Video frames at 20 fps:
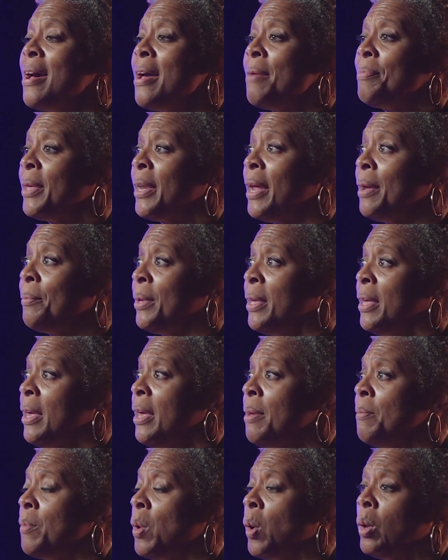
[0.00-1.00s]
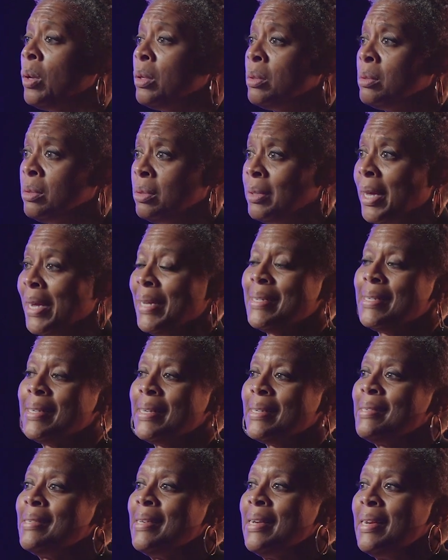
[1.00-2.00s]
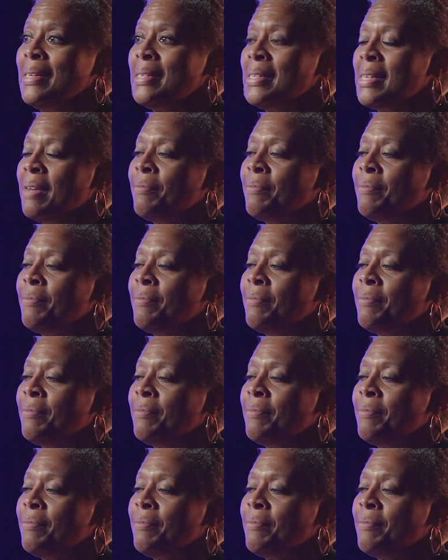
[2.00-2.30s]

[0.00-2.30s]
to stick with it. So that was a happy